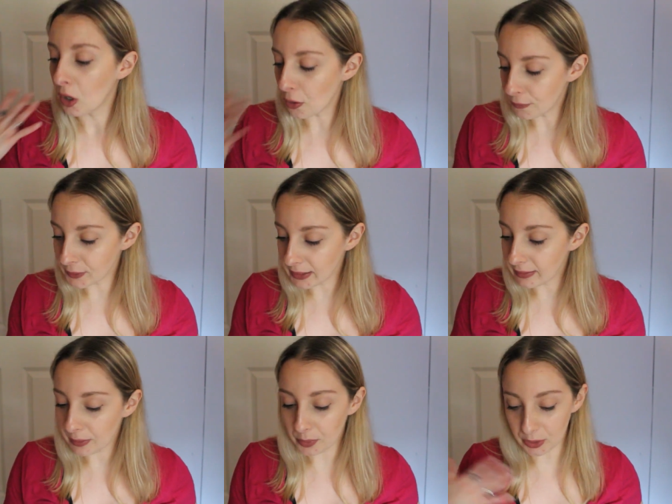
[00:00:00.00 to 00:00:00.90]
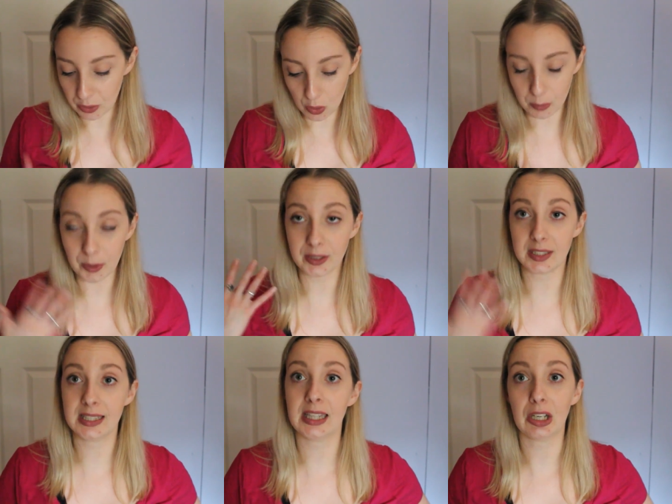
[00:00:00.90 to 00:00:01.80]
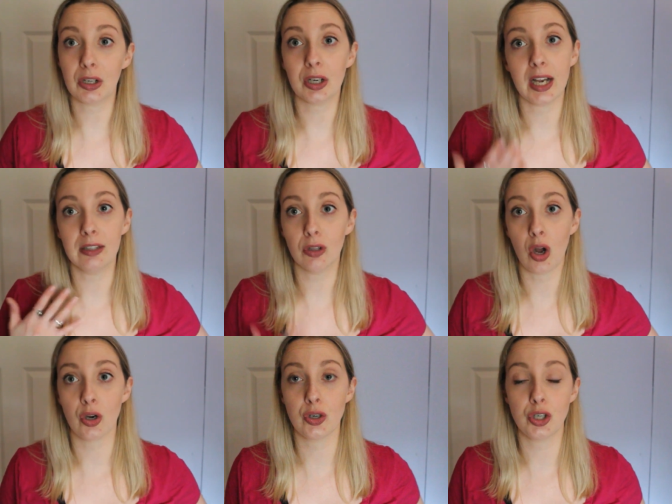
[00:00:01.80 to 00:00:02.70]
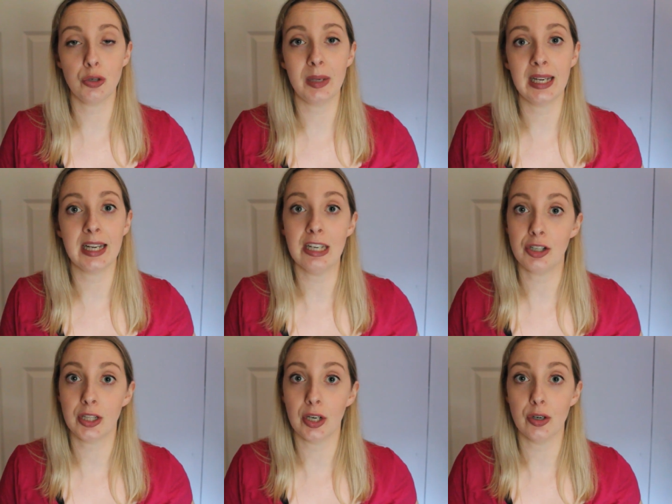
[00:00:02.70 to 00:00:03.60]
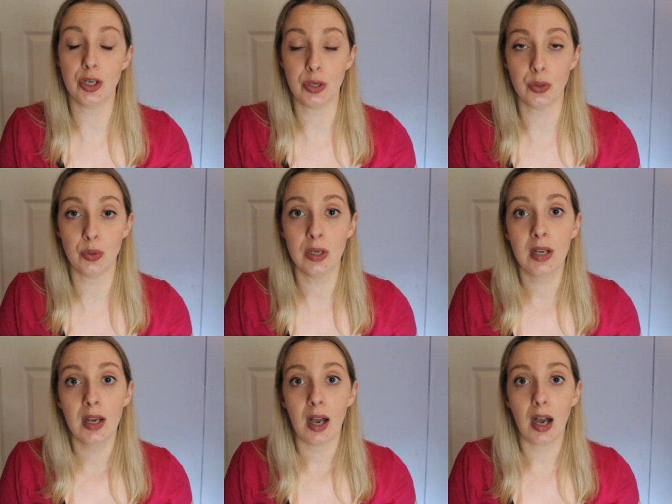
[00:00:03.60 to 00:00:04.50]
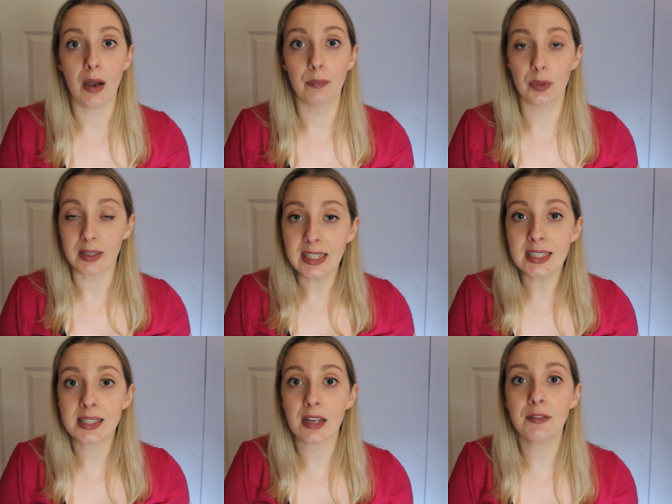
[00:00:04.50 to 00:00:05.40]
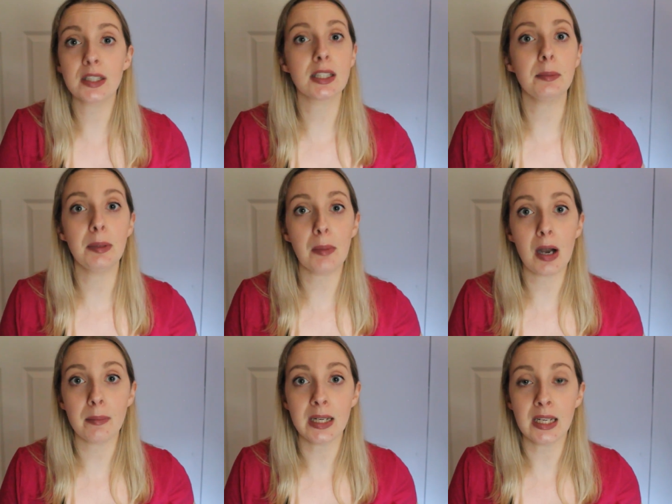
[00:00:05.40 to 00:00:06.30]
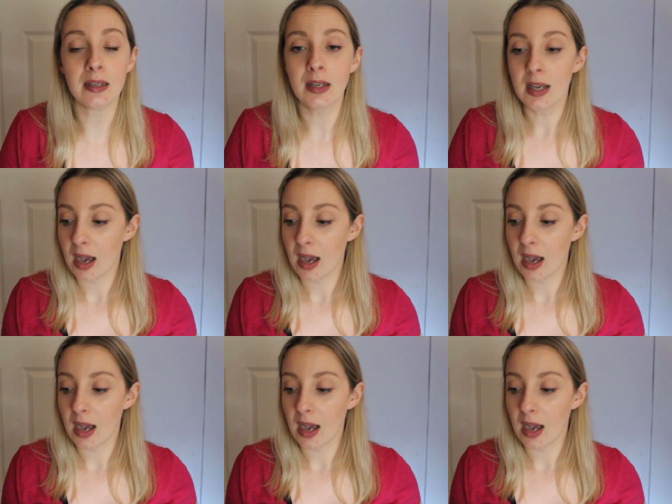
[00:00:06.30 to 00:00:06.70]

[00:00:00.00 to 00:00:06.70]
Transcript: Hopefully they will incorporate this thicker and longer tubing into their new um, release of the Sleepy Mommy.